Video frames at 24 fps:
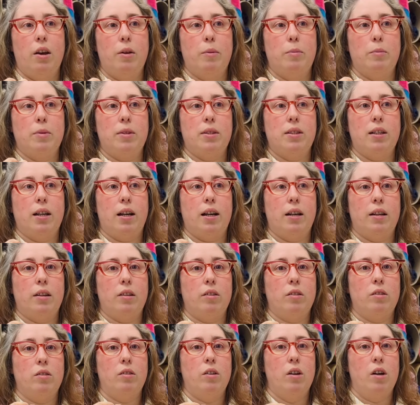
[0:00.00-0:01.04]

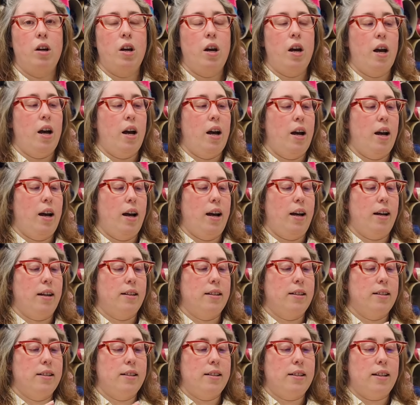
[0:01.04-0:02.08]
style.
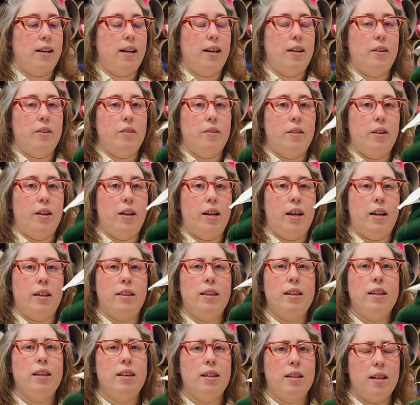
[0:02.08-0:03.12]
And I
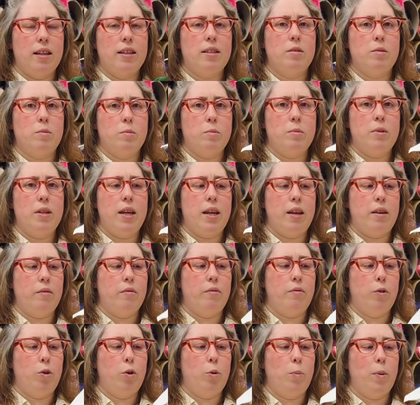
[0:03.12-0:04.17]
think it is knit in
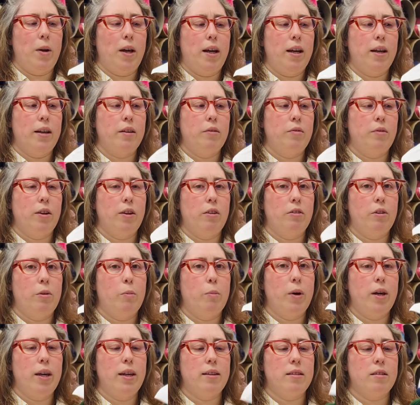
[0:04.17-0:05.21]
4-ply, fingering
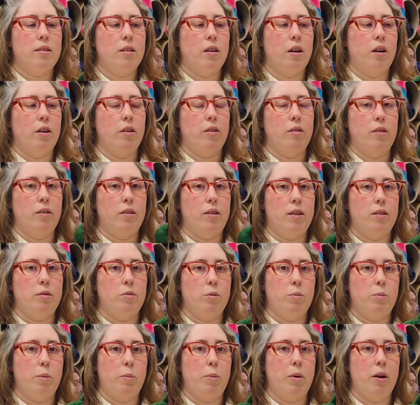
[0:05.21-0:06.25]
weight, so this
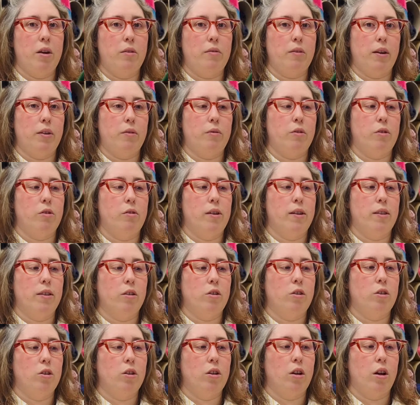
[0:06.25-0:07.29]
would be perfect for it. And the
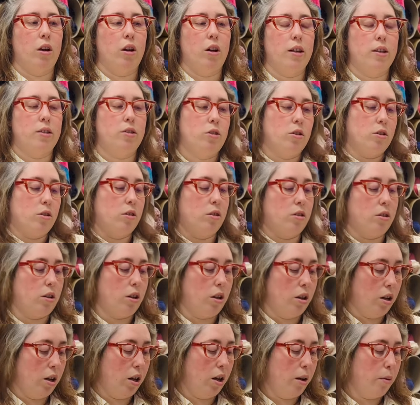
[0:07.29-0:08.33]
colour is just
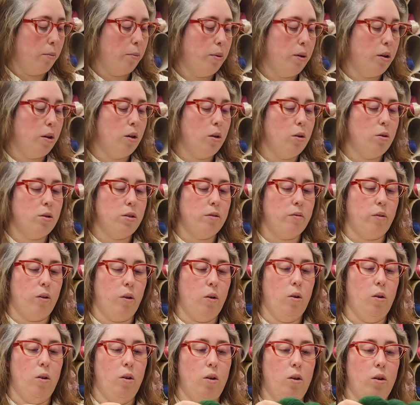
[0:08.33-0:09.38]

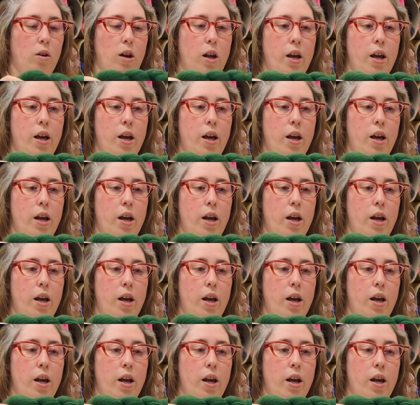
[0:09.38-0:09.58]
beautiful.